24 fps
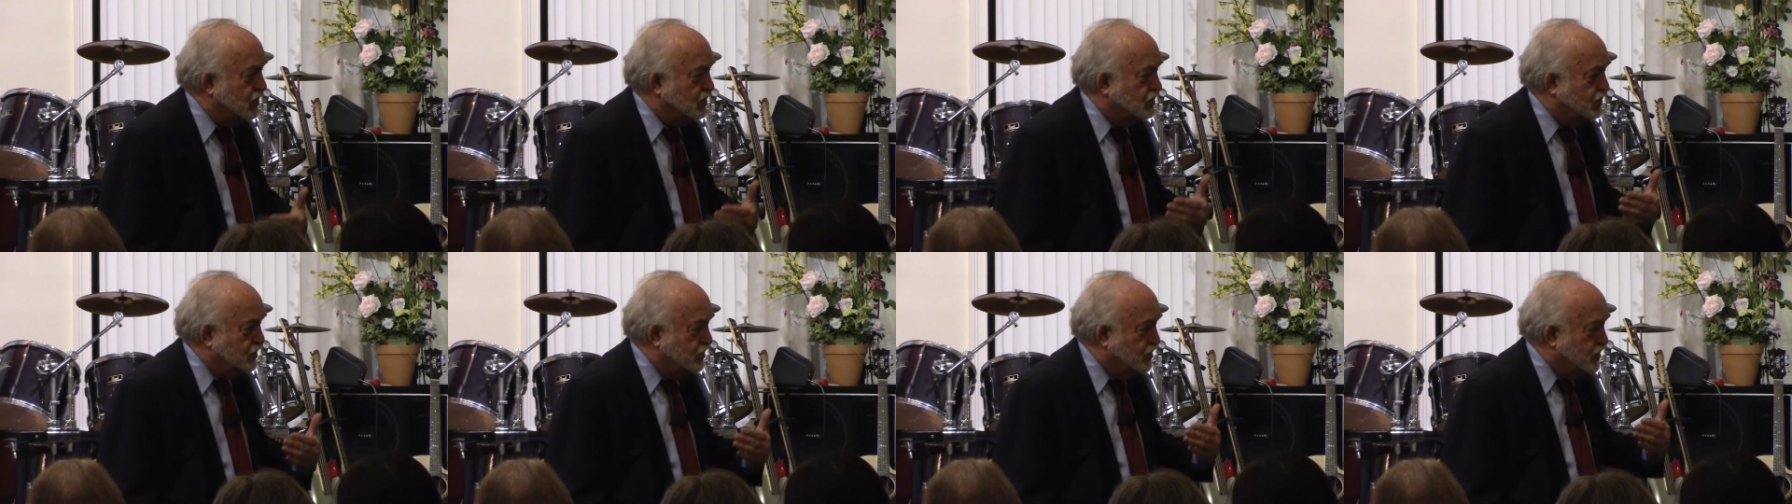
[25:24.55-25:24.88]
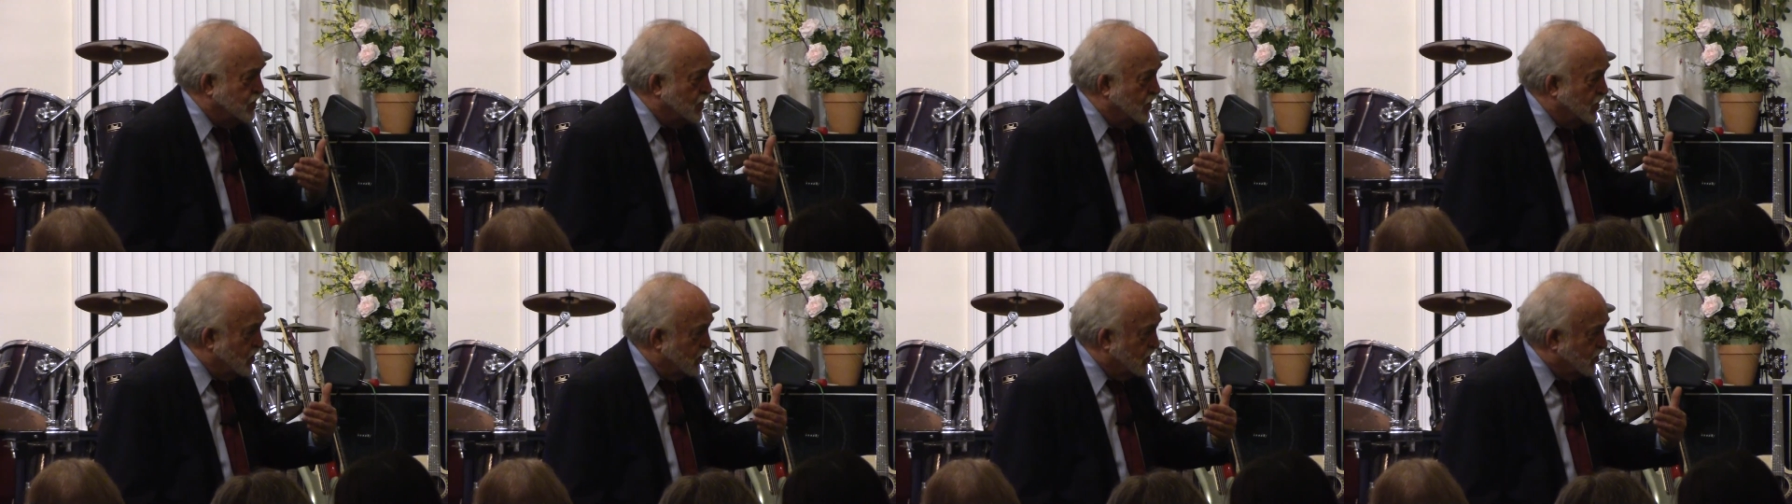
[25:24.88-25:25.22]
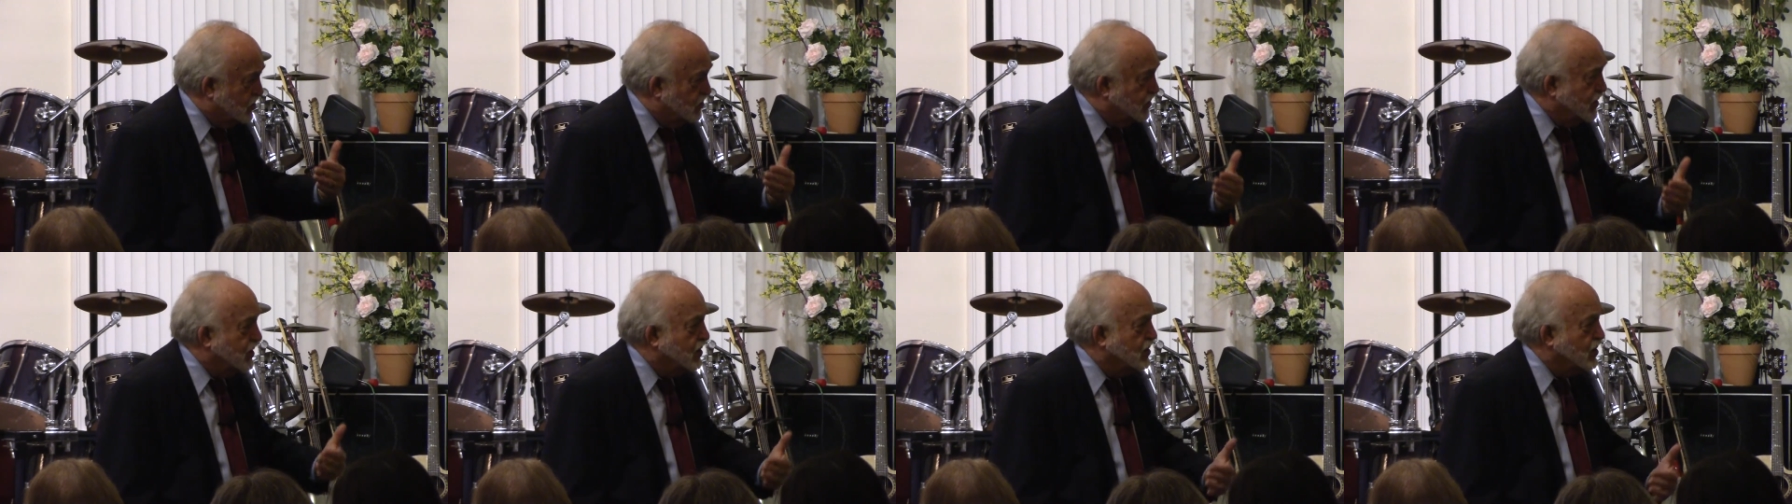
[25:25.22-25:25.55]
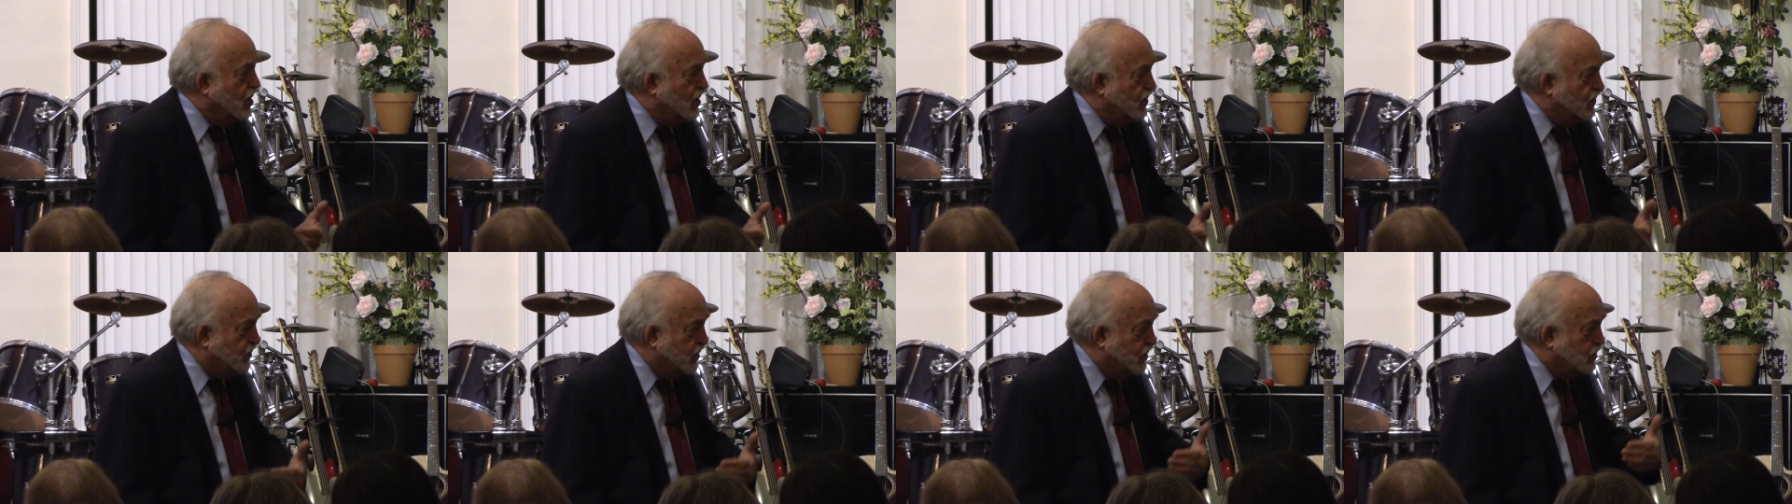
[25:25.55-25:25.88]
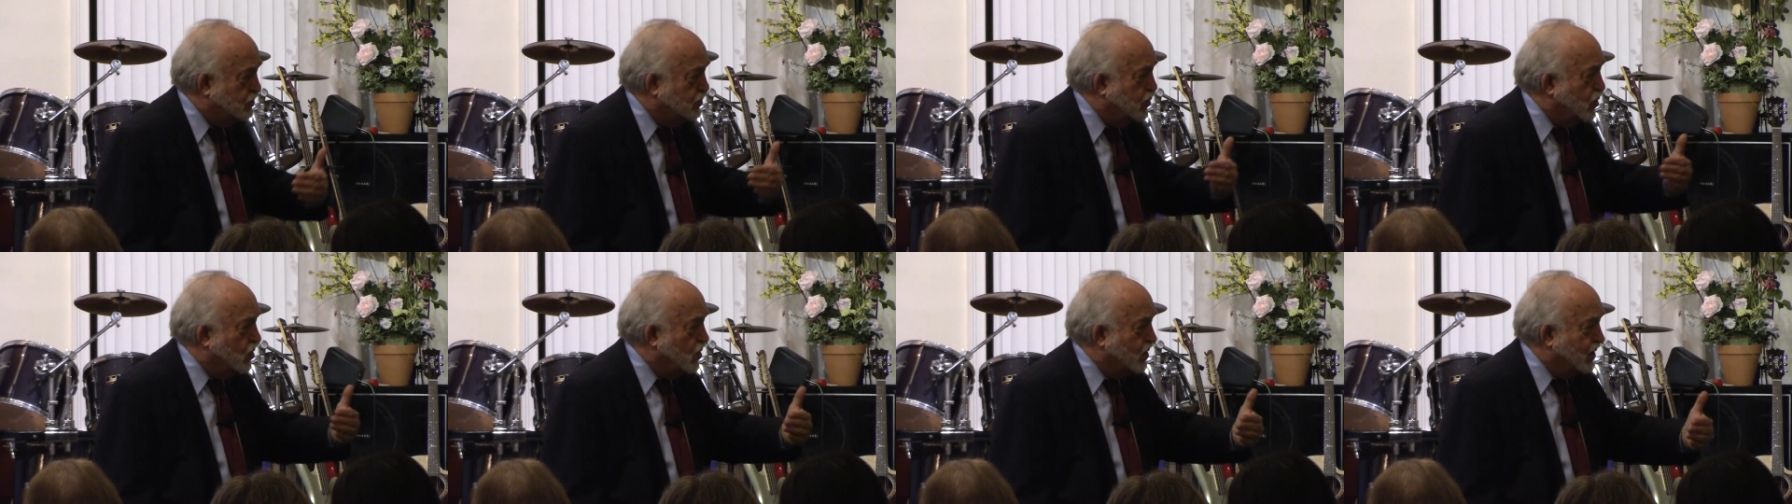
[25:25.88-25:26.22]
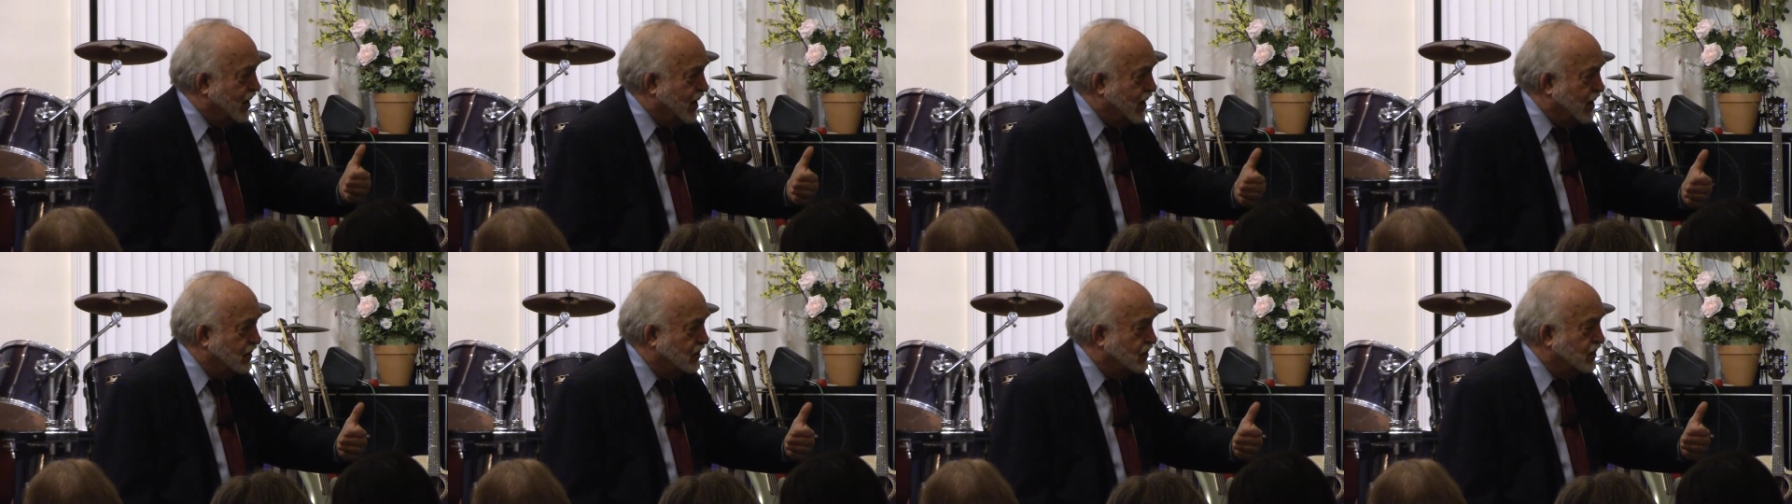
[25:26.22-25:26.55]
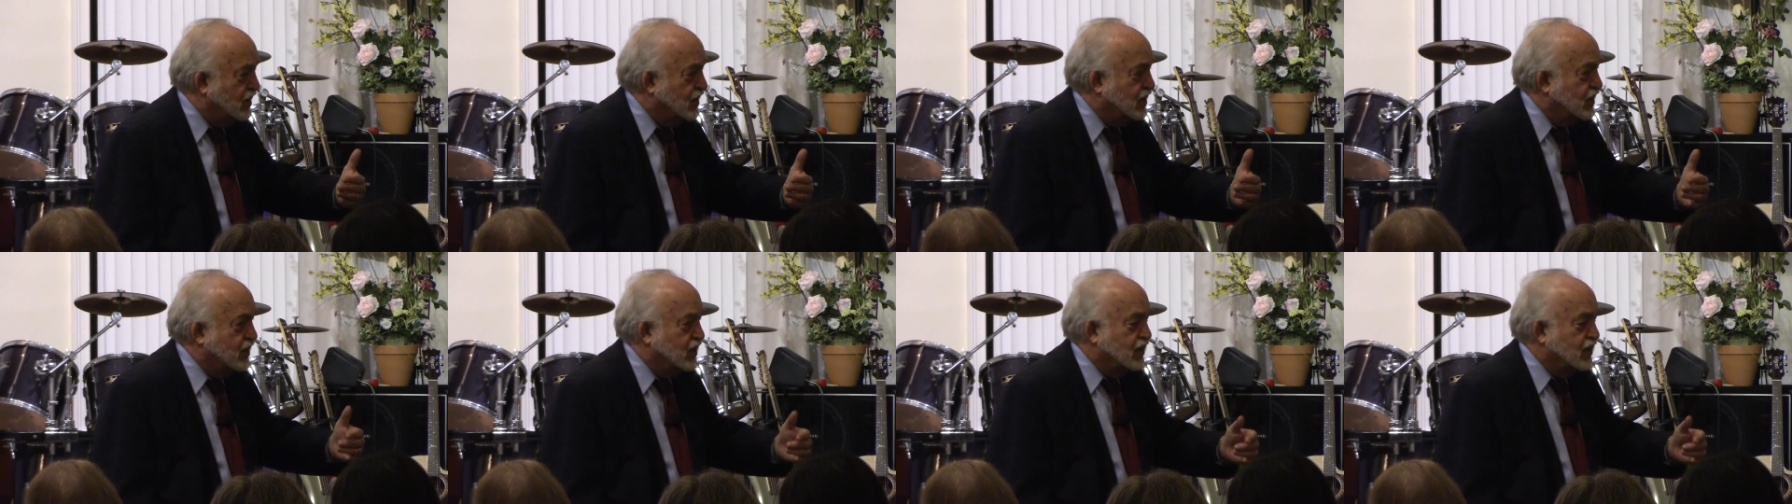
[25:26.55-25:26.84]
a drink offering poured out